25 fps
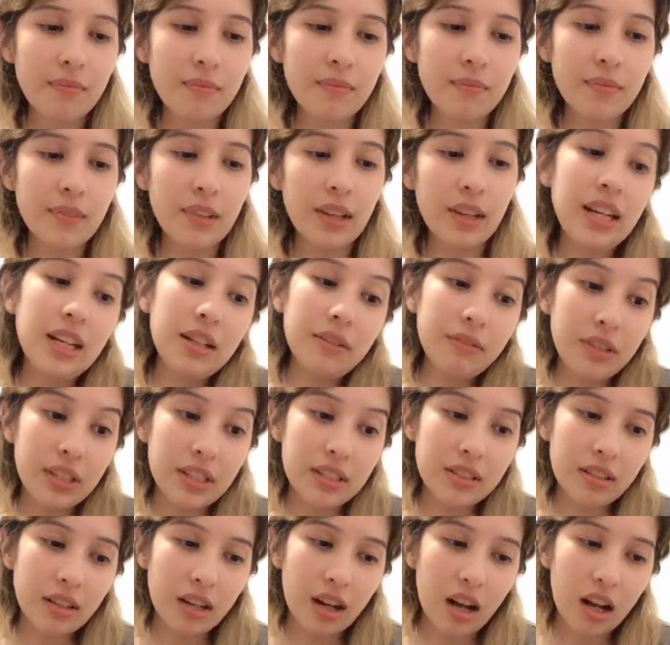he defeats
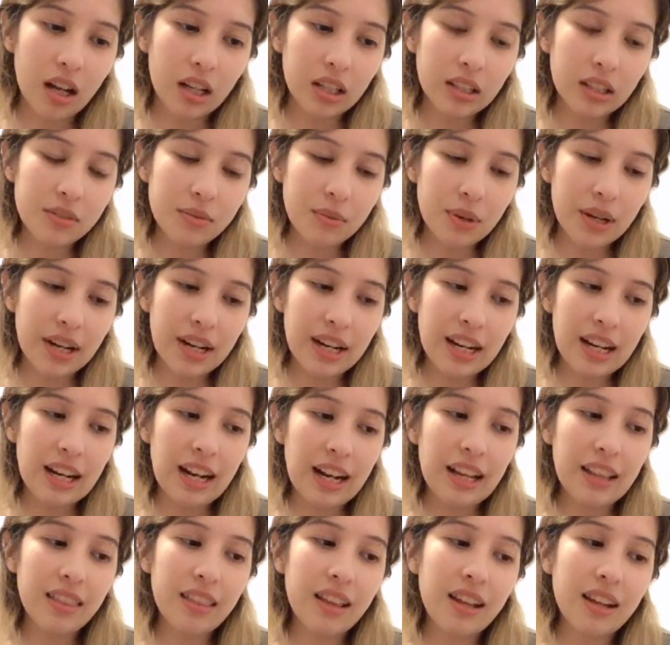the gods, right? And I
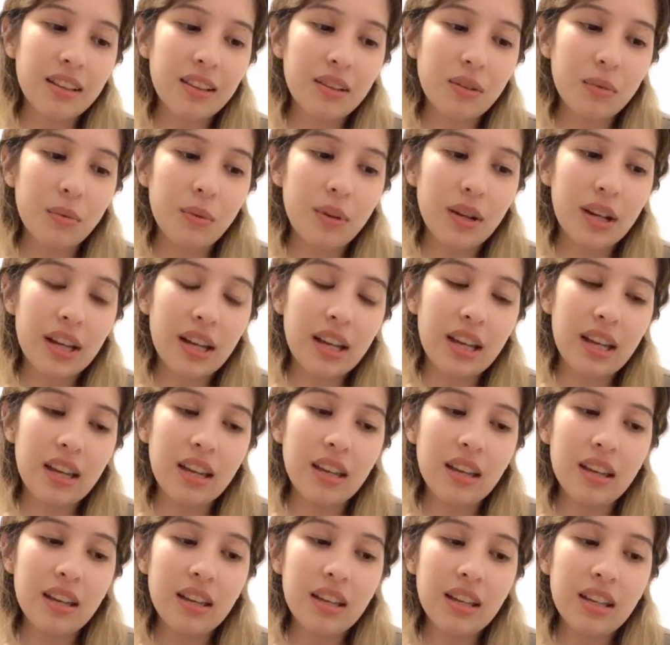thought the way
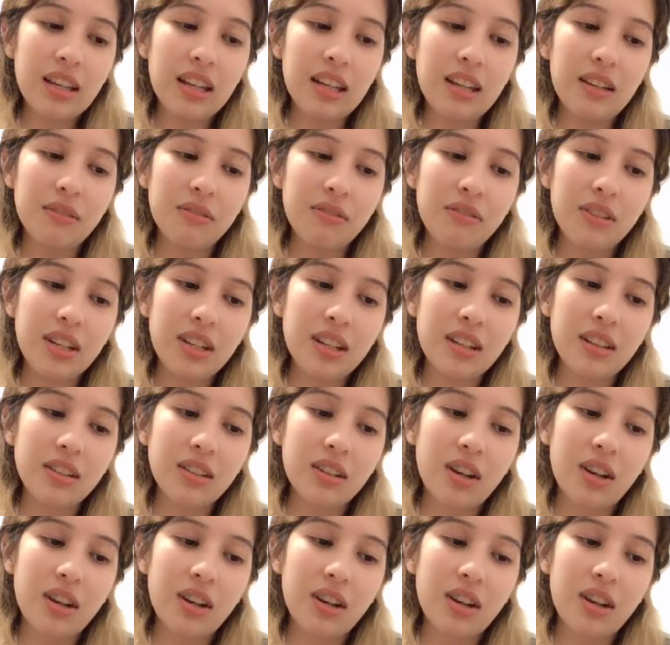he defeated